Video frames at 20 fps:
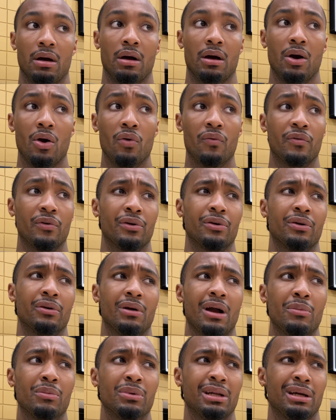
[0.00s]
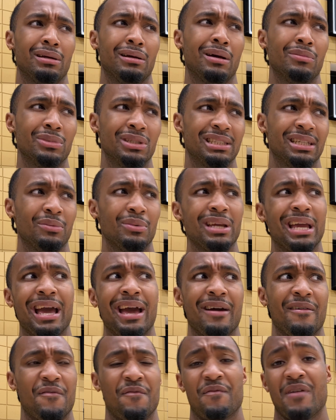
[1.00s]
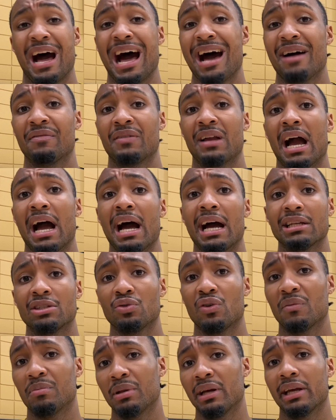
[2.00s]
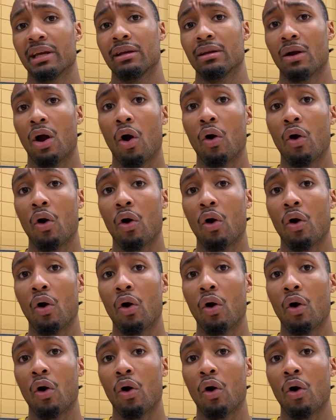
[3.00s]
over, I'm going to say we have five guys who have played